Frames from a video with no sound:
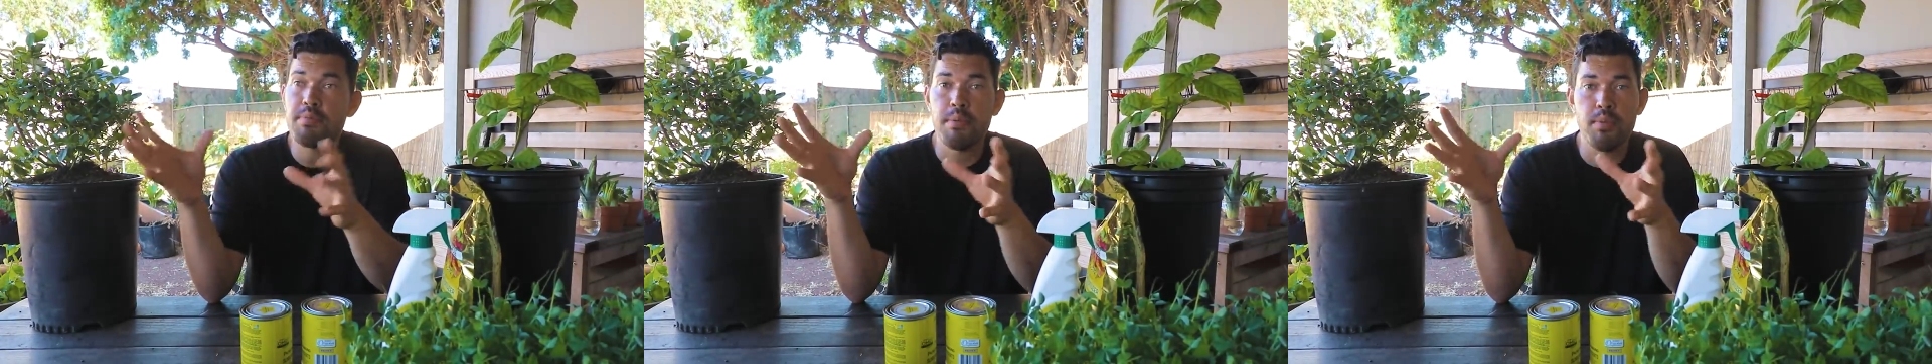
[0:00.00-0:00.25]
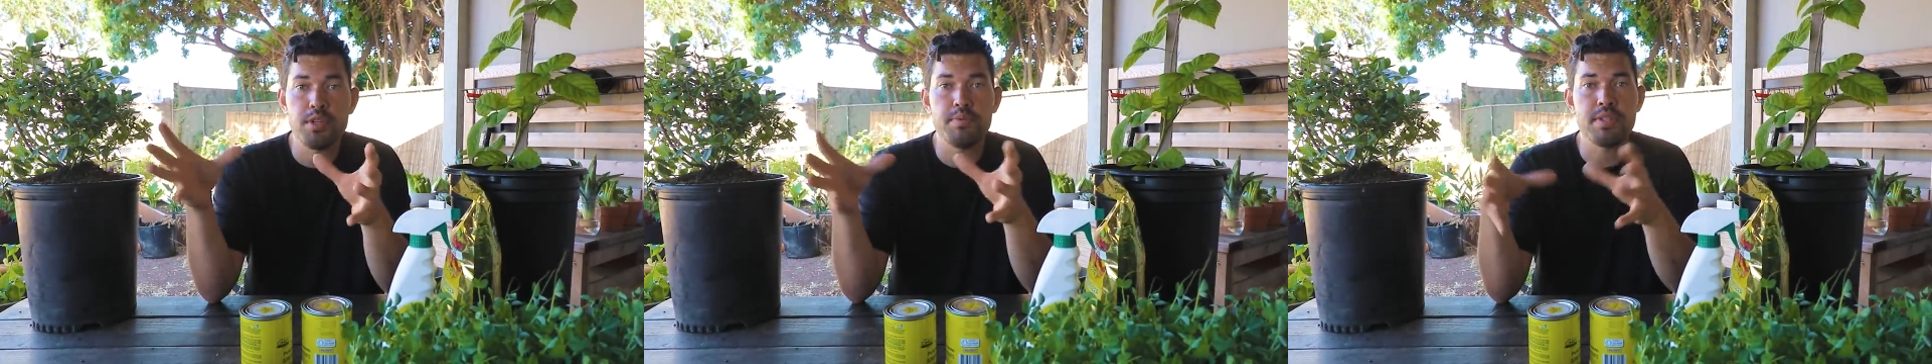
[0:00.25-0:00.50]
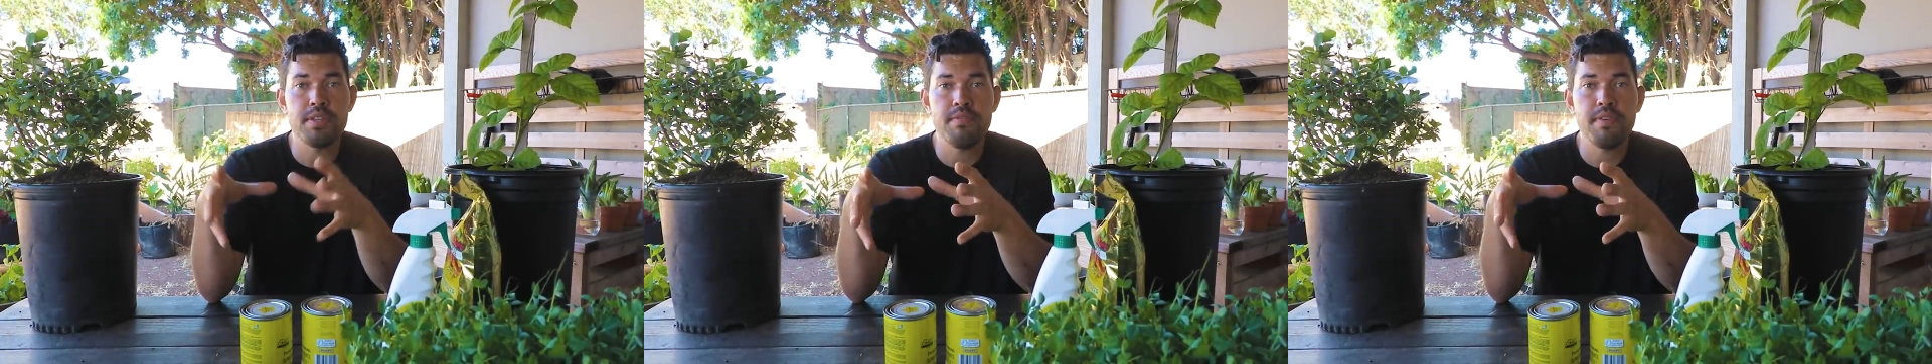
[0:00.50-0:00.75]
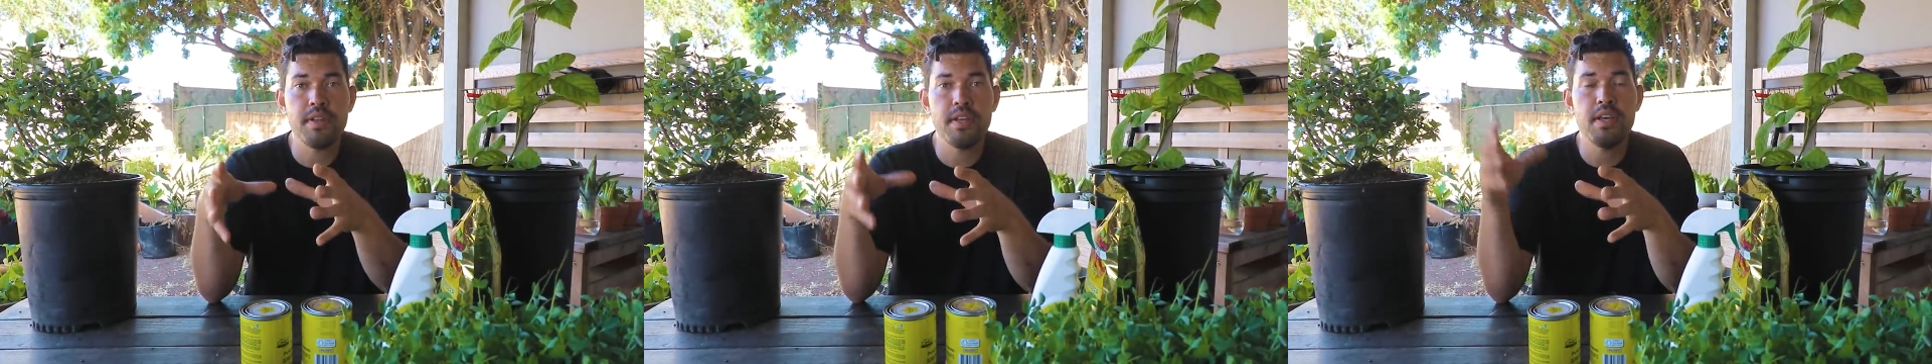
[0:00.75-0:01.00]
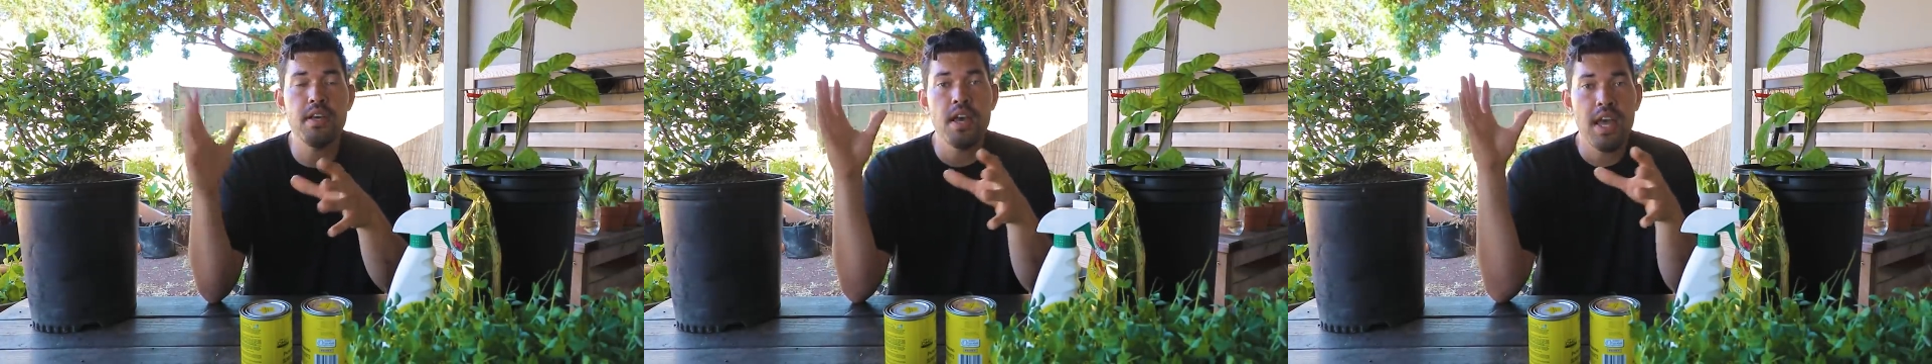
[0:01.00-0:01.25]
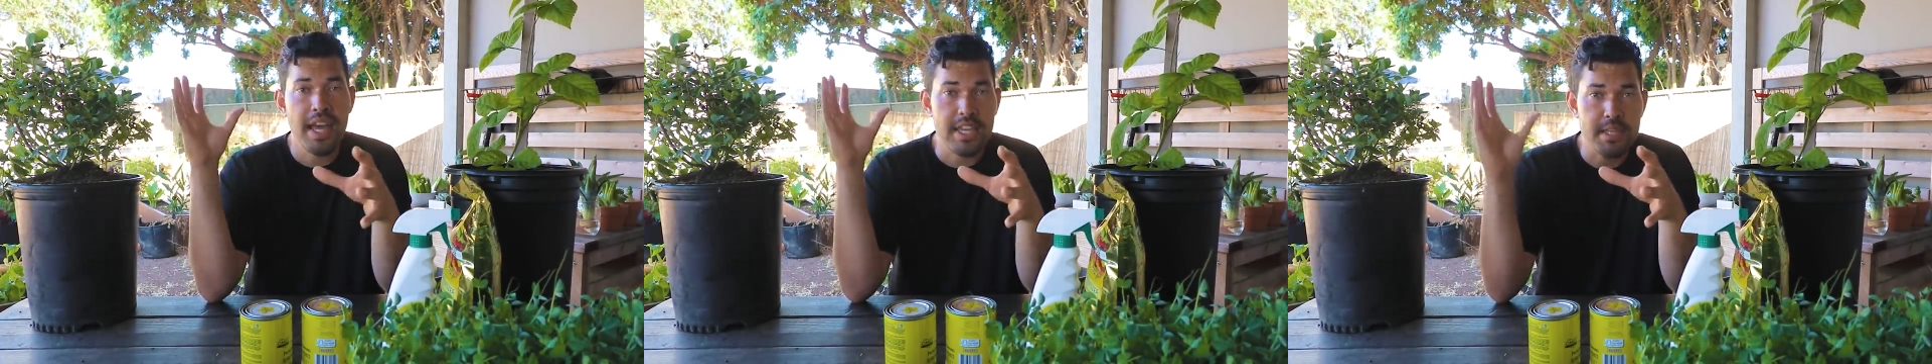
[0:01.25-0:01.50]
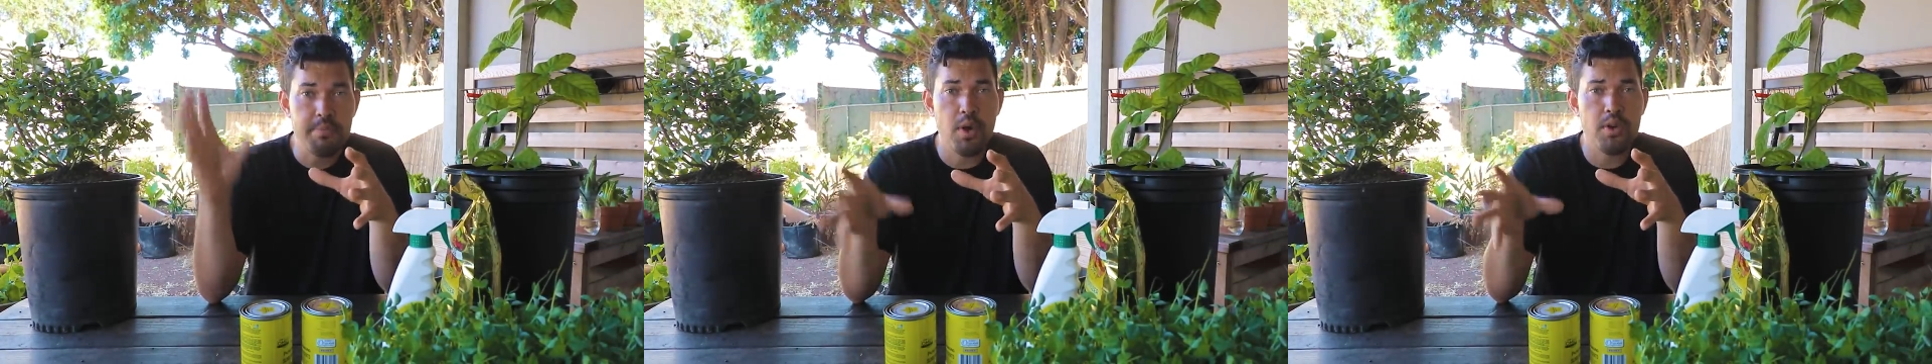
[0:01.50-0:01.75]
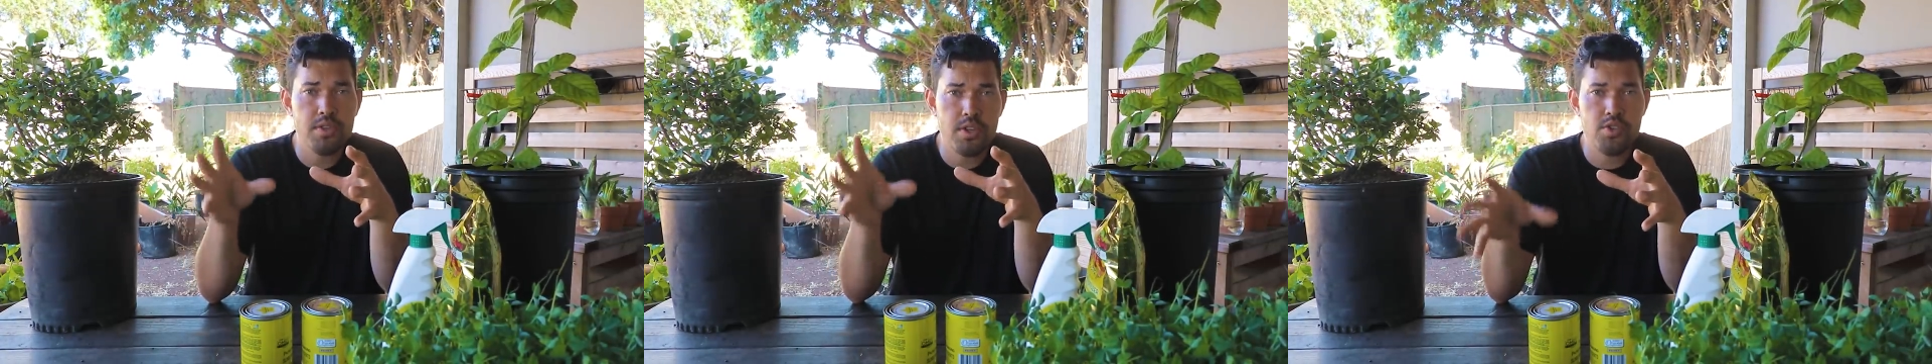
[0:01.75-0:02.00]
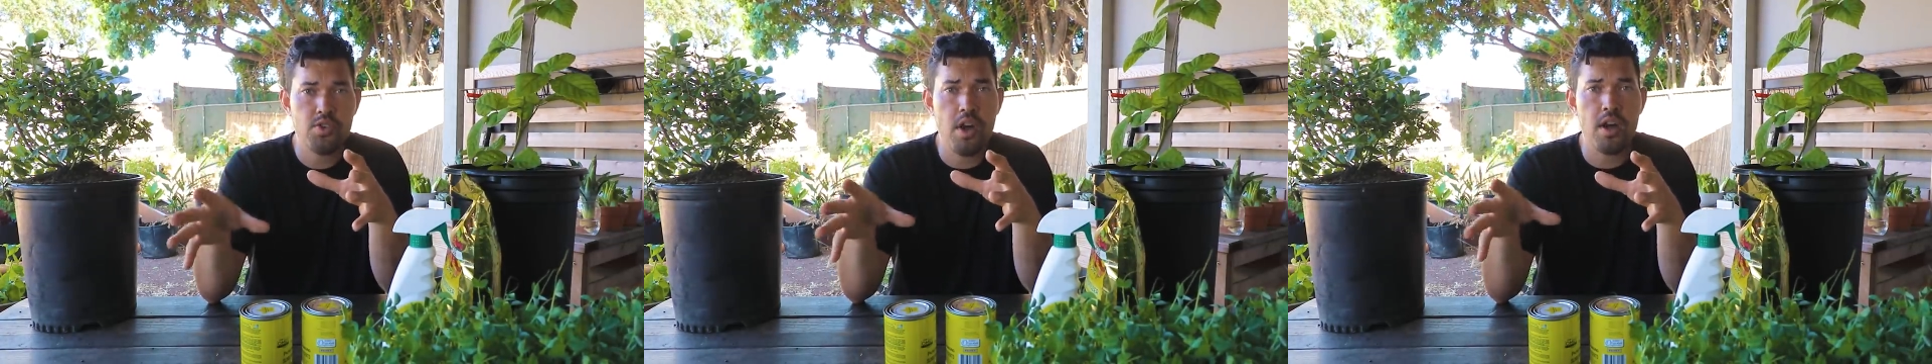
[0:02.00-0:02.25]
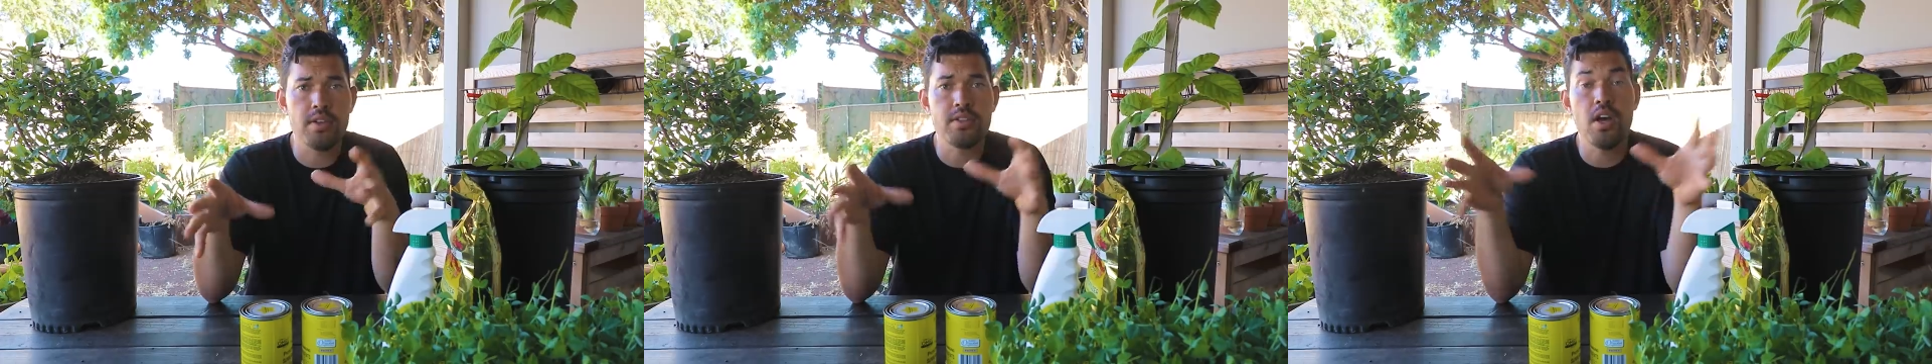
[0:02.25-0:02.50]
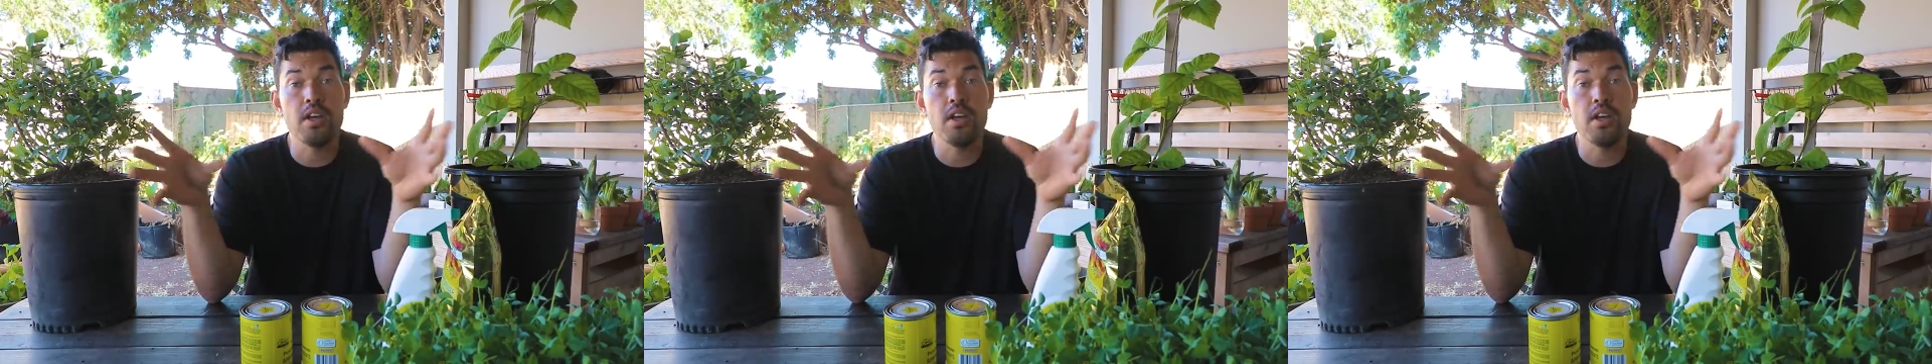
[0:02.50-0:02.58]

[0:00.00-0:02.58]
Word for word: but more specifically exposed trunks,